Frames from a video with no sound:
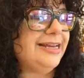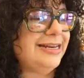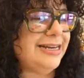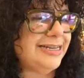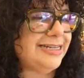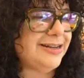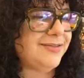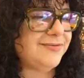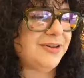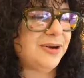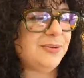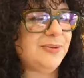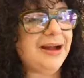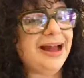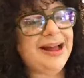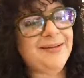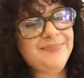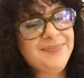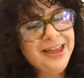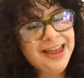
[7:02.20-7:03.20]
it in a different
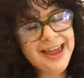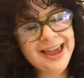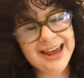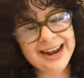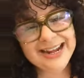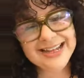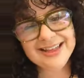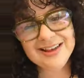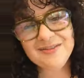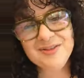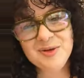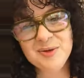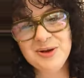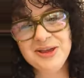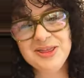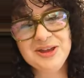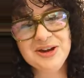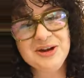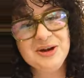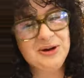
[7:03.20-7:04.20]
way. And I love the
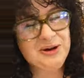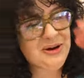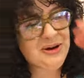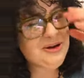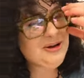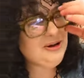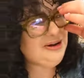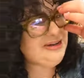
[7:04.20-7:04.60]
way that Kirk and